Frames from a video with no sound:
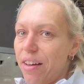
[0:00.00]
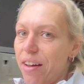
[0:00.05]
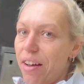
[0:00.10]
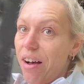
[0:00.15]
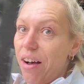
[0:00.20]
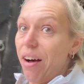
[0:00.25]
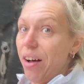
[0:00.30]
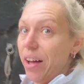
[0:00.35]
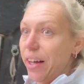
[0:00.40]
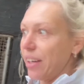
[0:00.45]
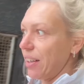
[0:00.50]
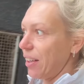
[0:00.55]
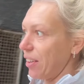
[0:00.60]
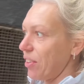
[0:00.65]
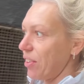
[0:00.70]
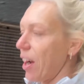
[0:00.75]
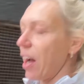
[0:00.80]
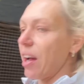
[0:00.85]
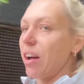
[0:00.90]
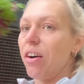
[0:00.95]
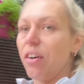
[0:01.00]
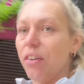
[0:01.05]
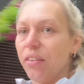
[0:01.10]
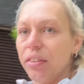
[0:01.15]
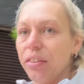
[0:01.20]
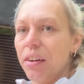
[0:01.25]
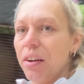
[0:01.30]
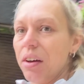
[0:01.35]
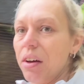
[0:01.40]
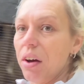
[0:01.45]
I'm going to crack
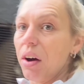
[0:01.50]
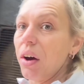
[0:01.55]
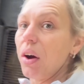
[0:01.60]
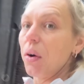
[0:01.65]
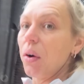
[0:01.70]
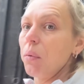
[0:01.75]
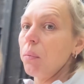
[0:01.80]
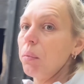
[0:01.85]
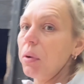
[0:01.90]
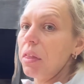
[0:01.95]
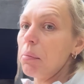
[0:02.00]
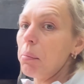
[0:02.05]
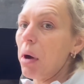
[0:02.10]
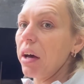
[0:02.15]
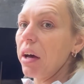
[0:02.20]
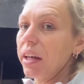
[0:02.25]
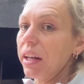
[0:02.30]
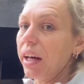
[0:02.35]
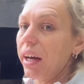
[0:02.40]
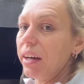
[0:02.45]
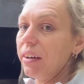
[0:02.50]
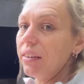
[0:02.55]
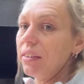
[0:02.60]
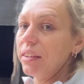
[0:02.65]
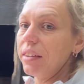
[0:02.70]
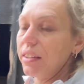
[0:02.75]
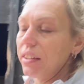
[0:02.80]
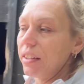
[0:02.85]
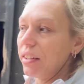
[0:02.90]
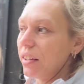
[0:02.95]
on with the mucking out.
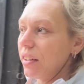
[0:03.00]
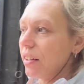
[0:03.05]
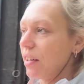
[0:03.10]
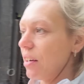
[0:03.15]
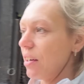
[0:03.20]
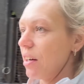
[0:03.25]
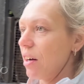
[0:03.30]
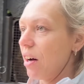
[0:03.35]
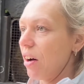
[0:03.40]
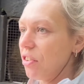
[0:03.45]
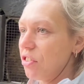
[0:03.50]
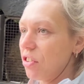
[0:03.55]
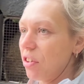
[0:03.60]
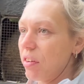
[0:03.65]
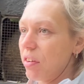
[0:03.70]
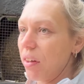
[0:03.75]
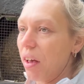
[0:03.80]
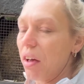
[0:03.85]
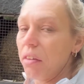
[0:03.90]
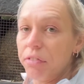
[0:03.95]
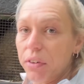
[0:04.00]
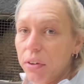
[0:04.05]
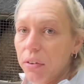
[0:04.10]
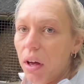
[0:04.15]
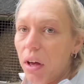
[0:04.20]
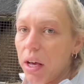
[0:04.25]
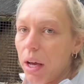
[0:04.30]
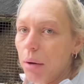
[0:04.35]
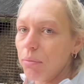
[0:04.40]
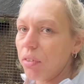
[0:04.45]
I feel
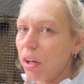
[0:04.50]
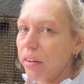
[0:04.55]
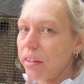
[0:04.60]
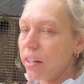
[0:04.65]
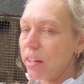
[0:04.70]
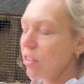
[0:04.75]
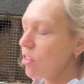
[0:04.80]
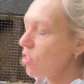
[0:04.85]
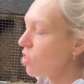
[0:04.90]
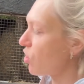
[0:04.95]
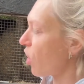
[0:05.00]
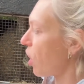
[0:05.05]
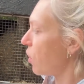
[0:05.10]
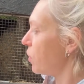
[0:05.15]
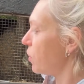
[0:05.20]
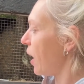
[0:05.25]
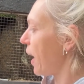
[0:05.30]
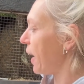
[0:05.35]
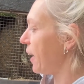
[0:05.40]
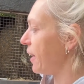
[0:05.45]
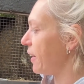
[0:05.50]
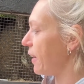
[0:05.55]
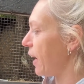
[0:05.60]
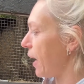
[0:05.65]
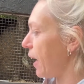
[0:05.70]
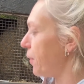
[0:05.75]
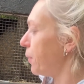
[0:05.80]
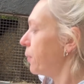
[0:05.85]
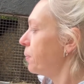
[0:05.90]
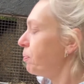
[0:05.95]
like I'm running so late
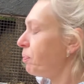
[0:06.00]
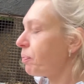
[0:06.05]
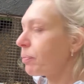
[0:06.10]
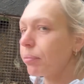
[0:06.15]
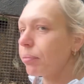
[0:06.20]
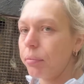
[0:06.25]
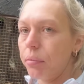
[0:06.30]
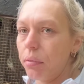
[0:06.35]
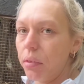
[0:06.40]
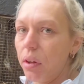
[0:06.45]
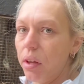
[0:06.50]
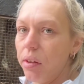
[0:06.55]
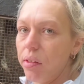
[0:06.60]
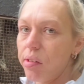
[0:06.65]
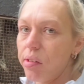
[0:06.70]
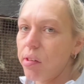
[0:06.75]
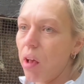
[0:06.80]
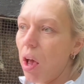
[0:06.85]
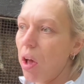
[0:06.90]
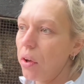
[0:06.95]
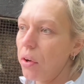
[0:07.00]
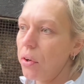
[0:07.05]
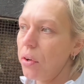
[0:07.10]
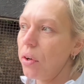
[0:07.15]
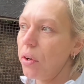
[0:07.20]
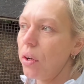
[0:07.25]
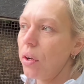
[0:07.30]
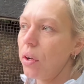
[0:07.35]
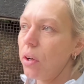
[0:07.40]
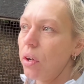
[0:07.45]
now, so
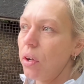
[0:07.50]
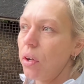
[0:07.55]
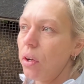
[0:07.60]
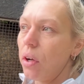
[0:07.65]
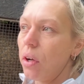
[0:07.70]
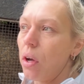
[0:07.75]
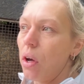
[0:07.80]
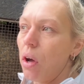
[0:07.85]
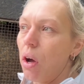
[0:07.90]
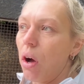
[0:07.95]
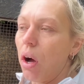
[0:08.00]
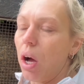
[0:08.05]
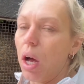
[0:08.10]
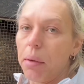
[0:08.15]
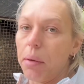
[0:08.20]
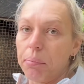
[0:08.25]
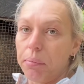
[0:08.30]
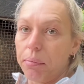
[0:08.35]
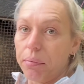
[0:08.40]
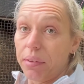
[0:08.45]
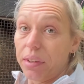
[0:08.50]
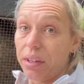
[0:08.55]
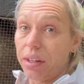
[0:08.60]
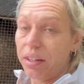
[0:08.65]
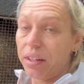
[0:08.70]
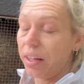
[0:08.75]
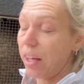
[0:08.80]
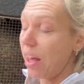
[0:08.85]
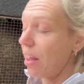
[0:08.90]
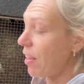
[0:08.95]
I'm going
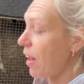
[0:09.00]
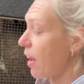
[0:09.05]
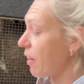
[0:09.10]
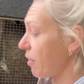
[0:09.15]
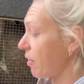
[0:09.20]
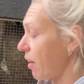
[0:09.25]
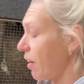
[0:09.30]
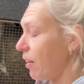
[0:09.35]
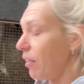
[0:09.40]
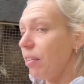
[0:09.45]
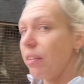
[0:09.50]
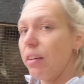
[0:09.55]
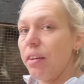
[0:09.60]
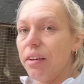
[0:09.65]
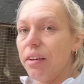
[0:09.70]
to get that done